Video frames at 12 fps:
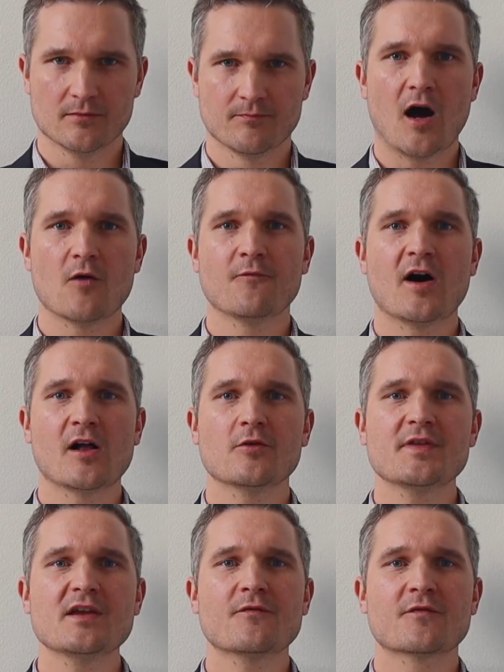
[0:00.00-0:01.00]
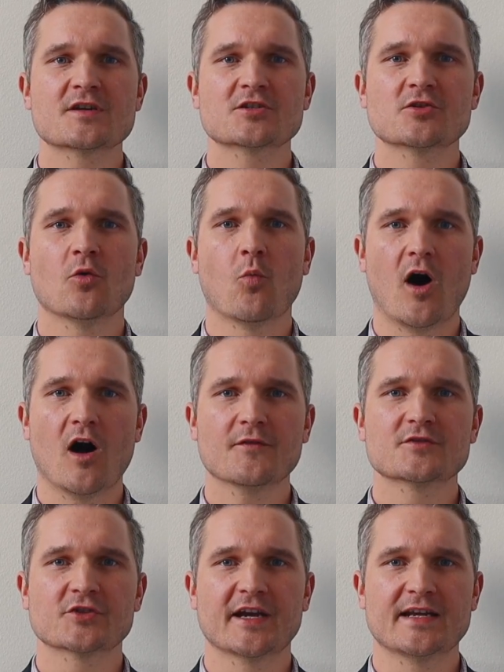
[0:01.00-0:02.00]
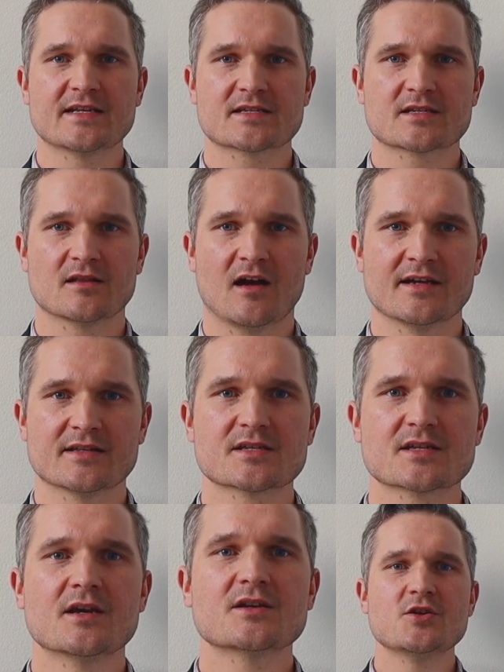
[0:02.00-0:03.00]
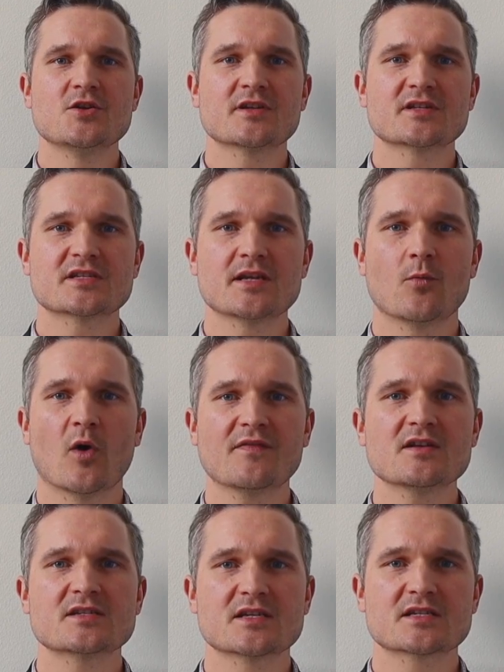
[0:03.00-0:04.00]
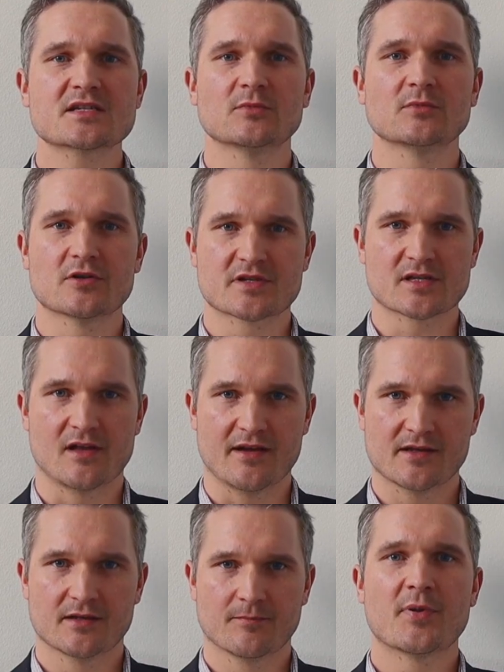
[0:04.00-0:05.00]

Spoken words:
I'll follow the official WAWF training slides so you can see what the system looks like.